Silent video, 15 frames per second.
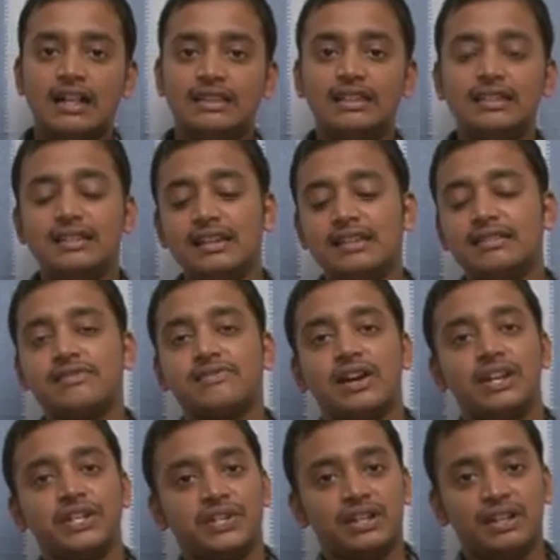This is
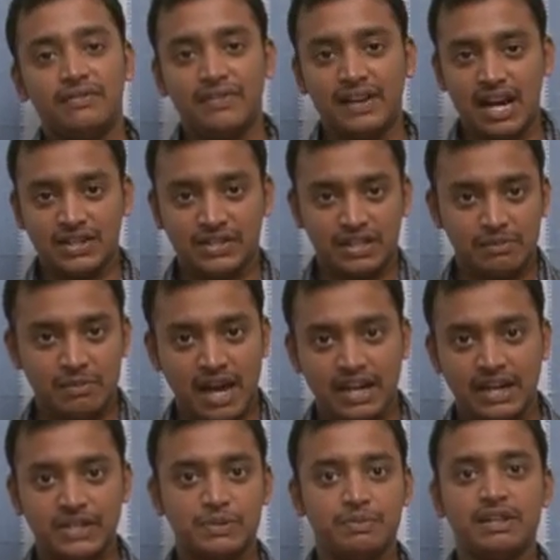traditional financial
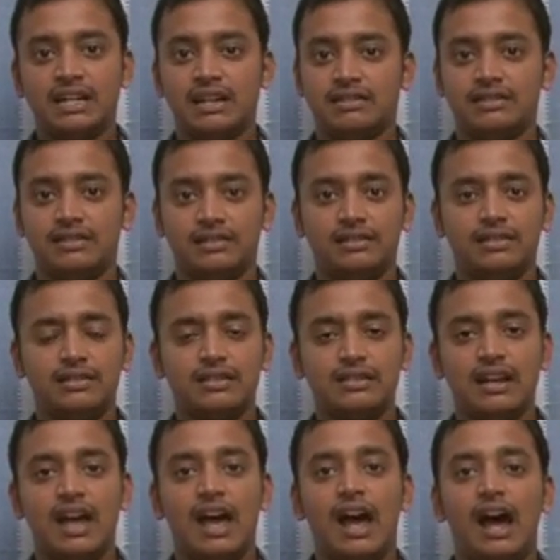management decisions,
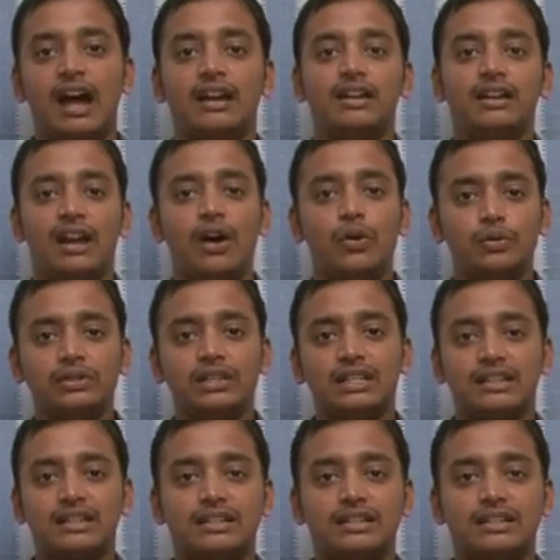and now the